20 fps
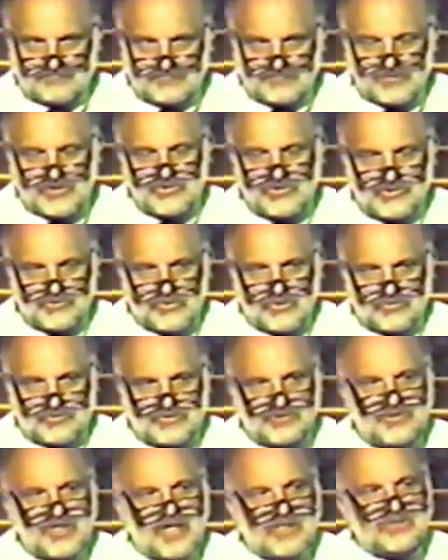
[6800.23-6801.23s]
And then, you know, the
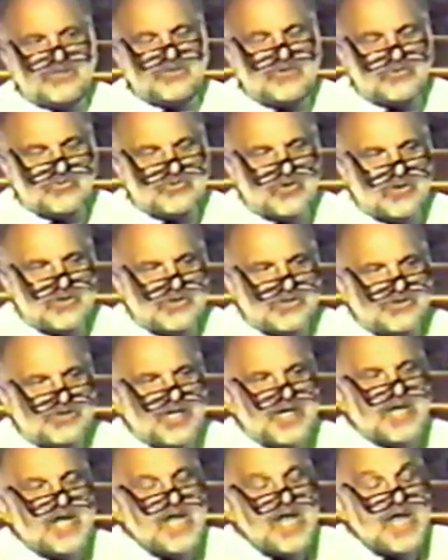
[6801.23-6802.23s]
text goes on to
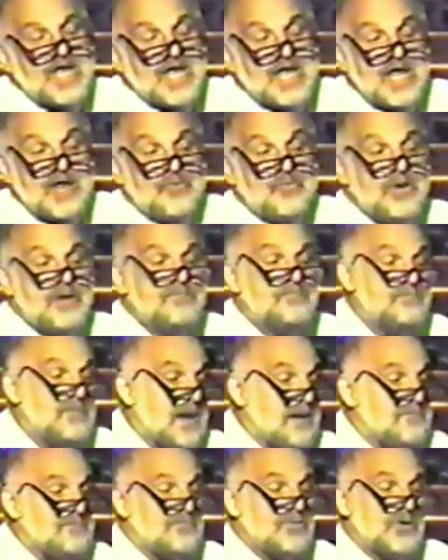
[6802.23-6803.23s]
say, he
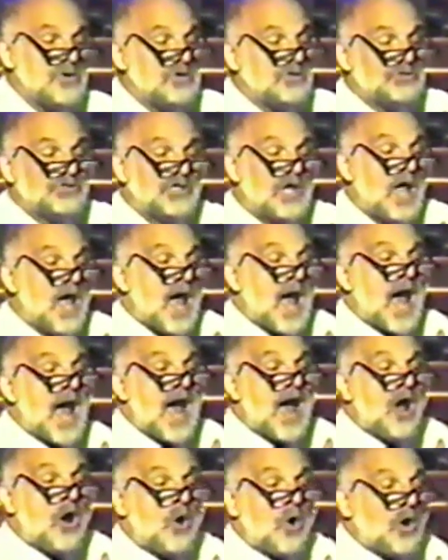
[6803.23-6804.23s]
remembers
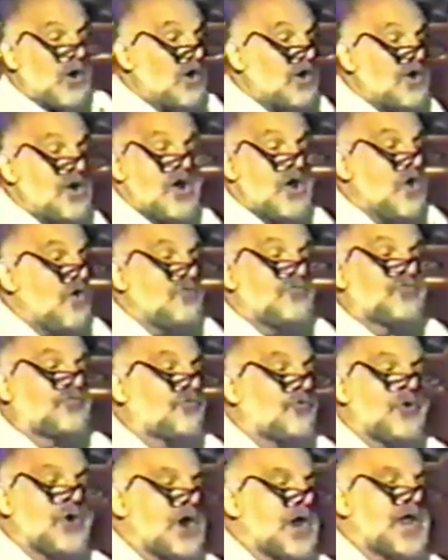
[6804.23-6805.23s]
our
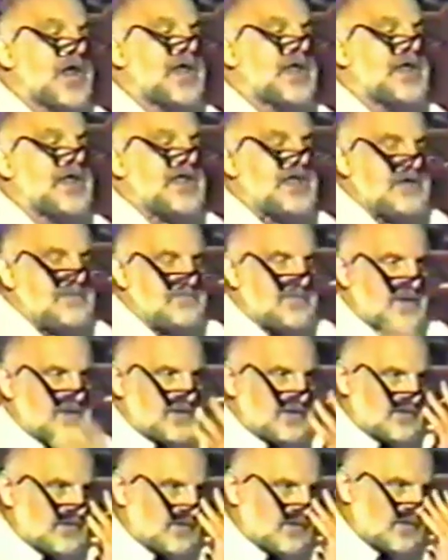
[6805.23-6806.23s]
frame.
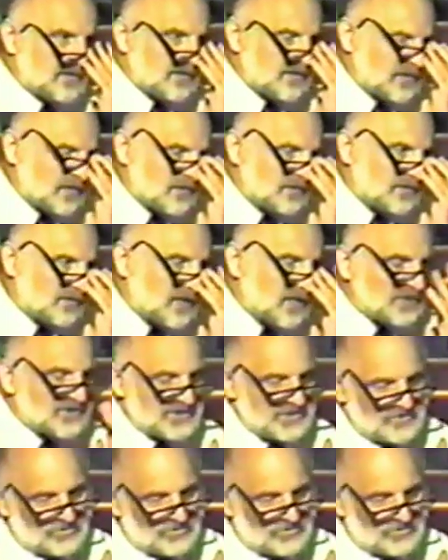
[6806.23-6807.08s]
That's the